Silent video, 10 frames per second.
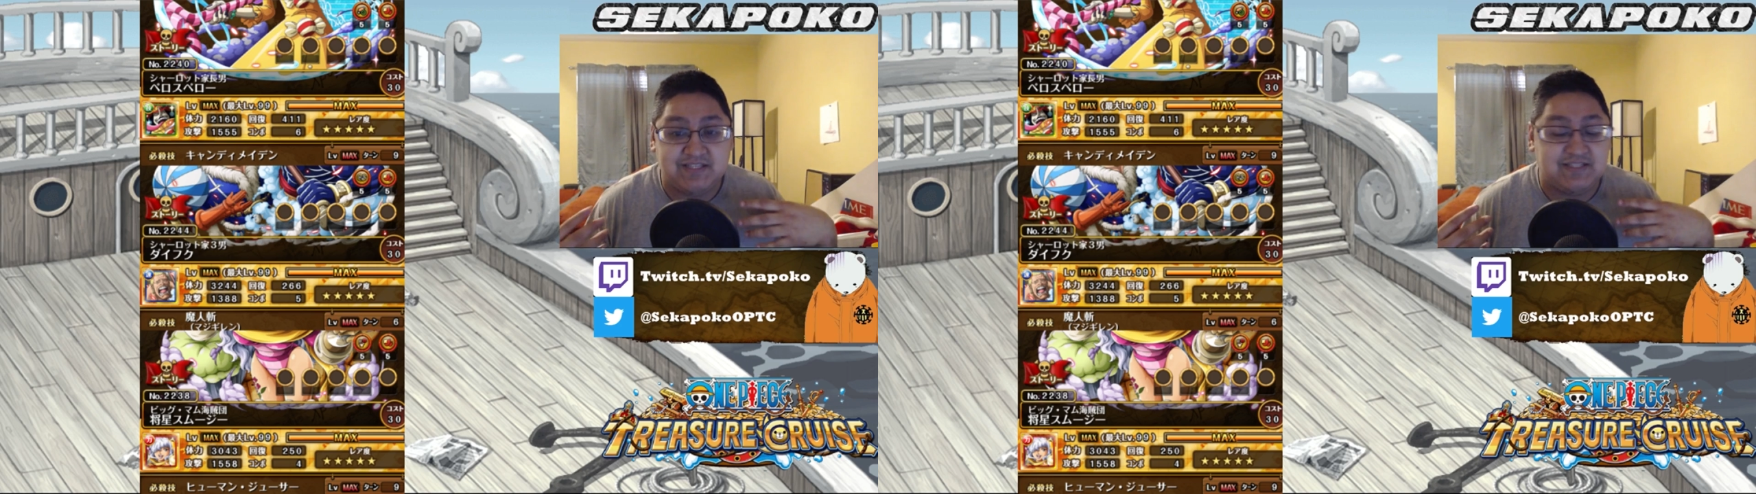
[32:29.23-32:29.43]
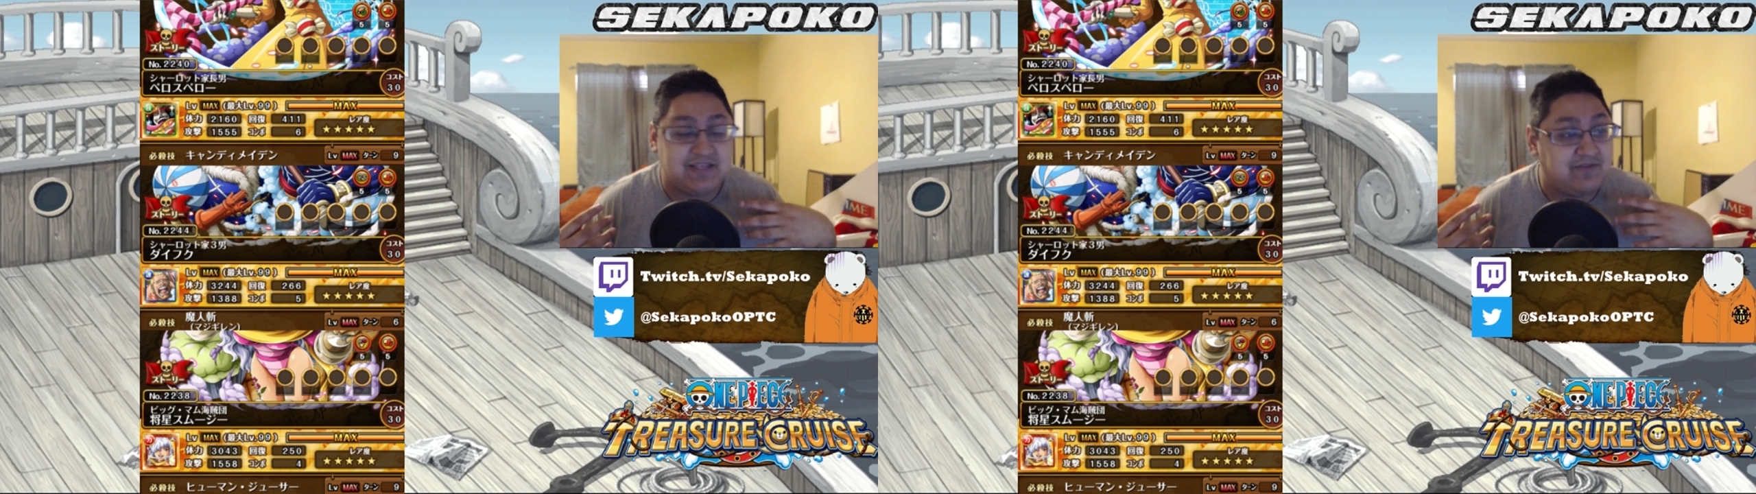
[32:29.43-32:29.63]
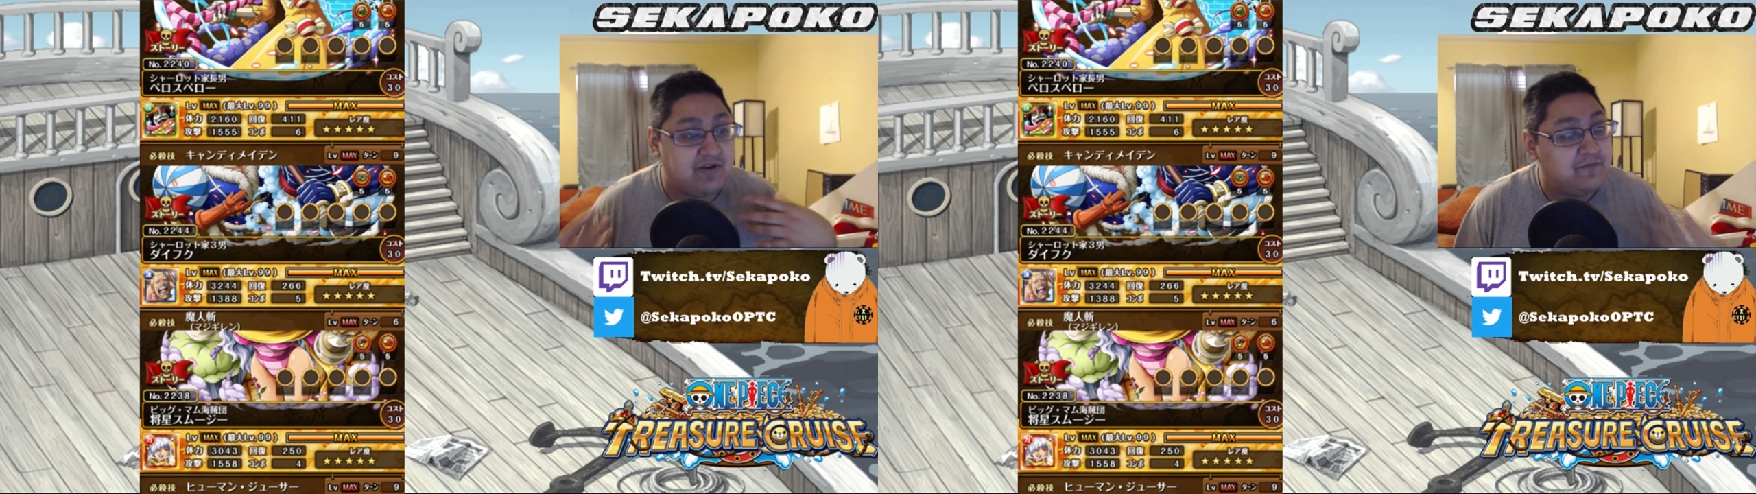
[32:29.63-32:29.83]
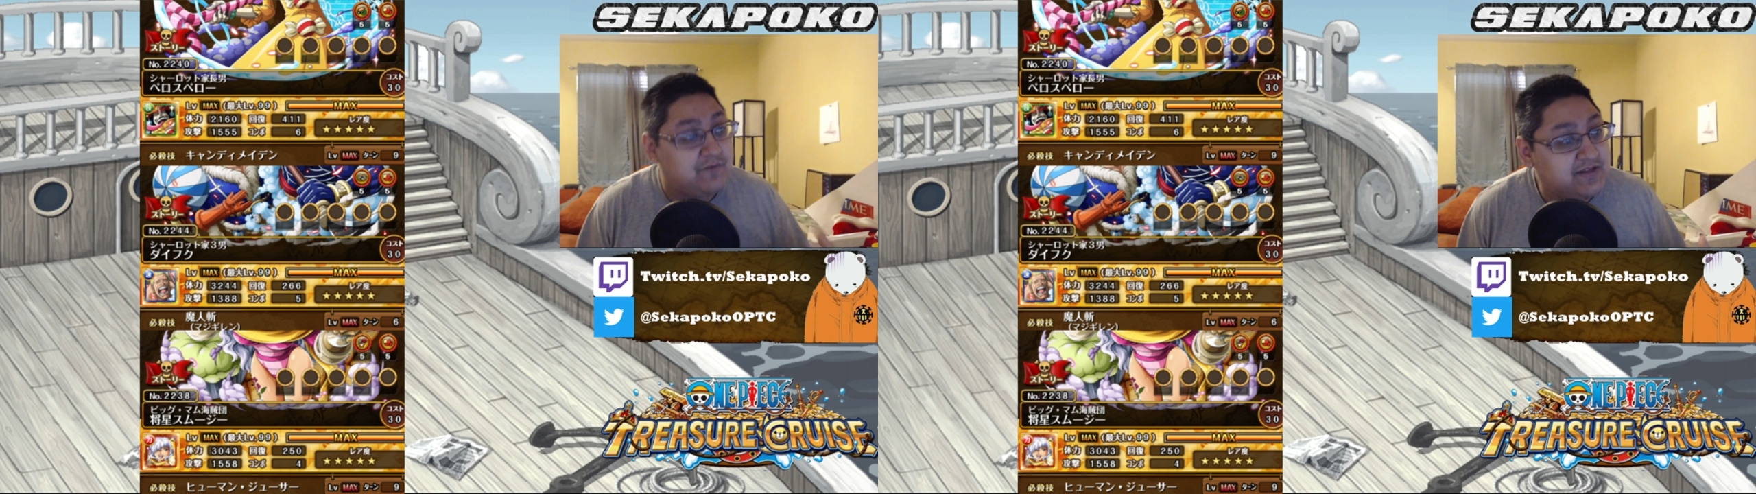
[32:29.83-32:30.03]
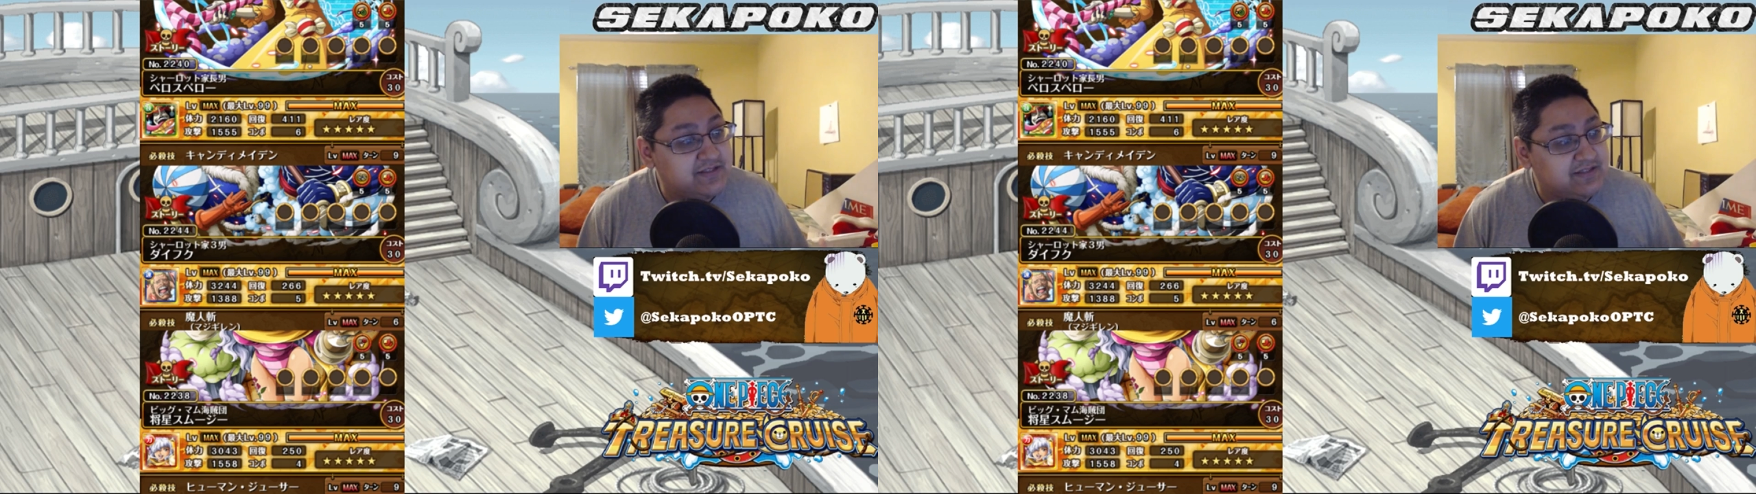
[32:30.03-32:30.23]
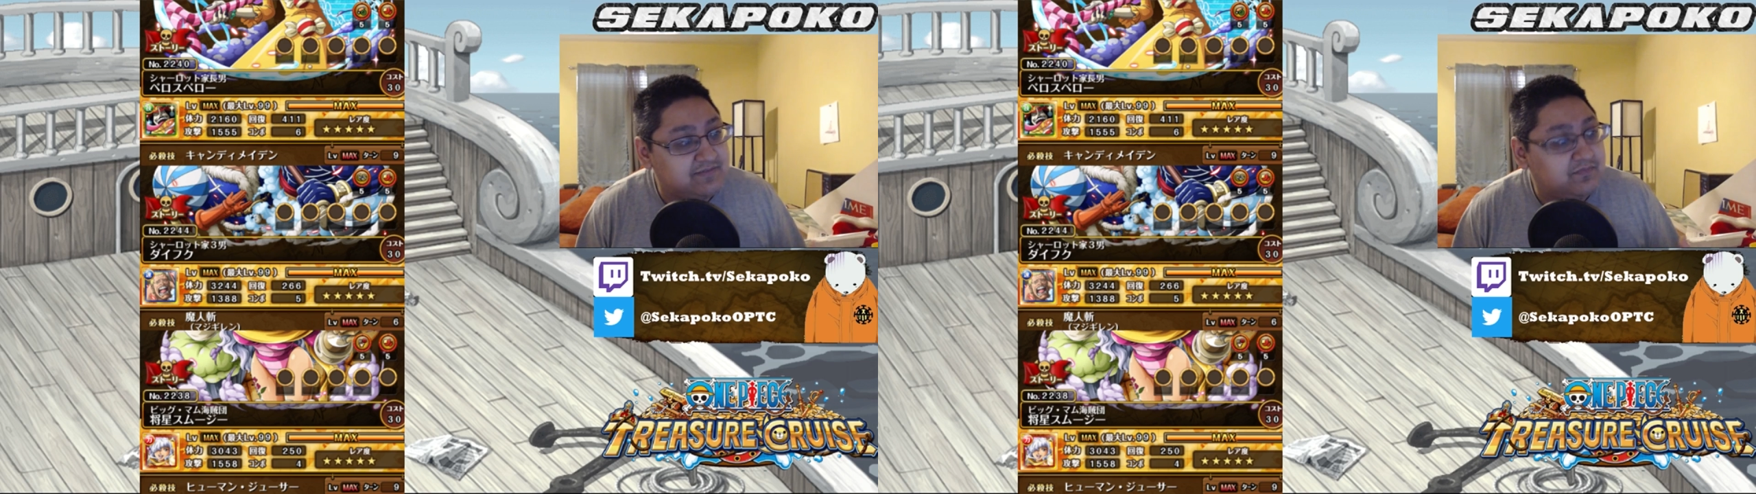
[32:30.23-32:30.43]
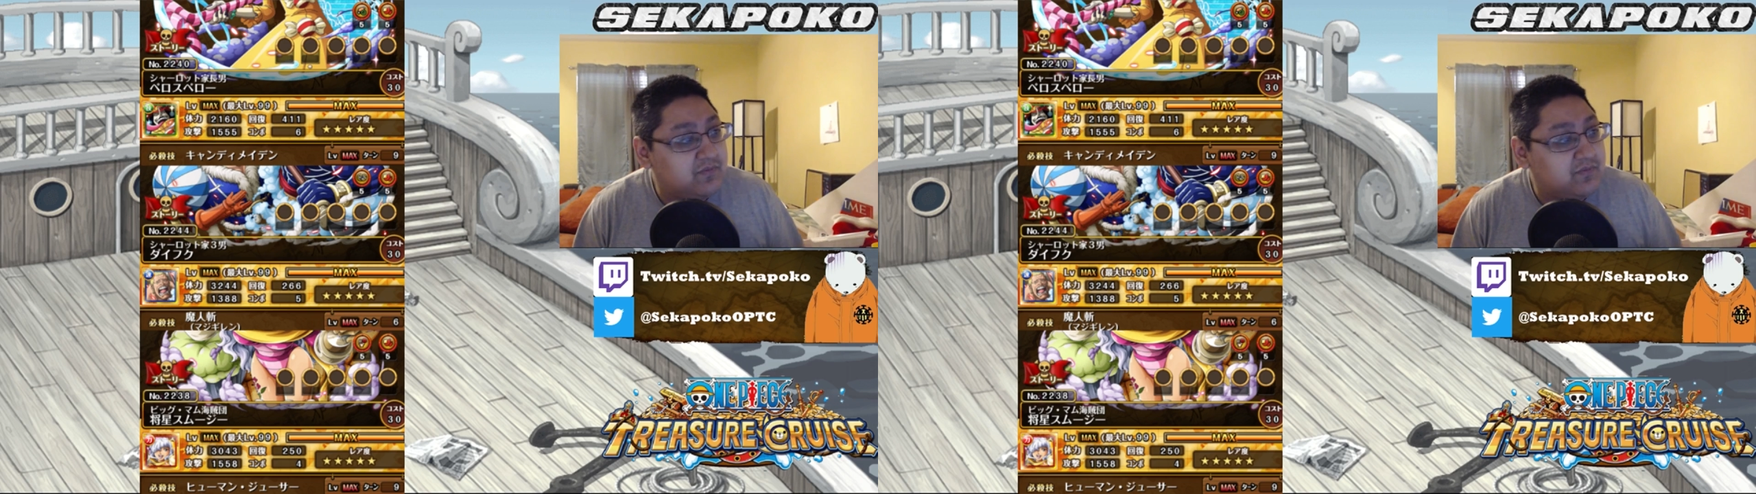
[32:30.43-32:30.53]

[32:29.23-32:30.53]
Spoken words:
is a very fun